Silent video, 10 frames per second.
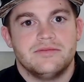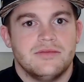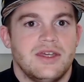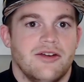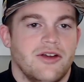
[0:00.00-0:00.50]

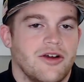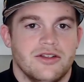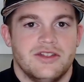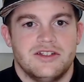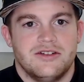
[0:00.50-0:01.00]
Here at
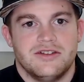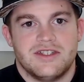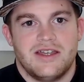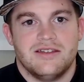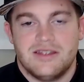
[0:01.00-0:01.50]
Hardin Digital
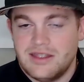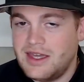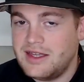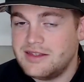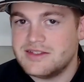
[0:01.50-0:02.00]

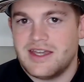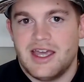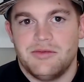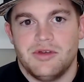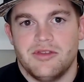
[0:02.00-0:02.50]
and
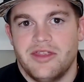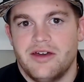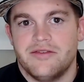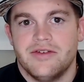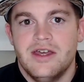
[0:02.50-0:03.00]
Design, we would
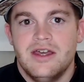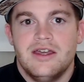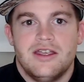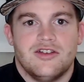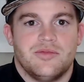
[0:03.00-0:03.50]
love
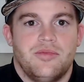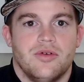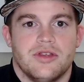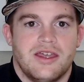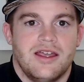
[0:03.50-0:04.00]
your
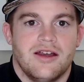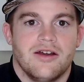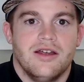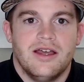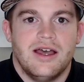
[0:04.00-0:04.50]
support there.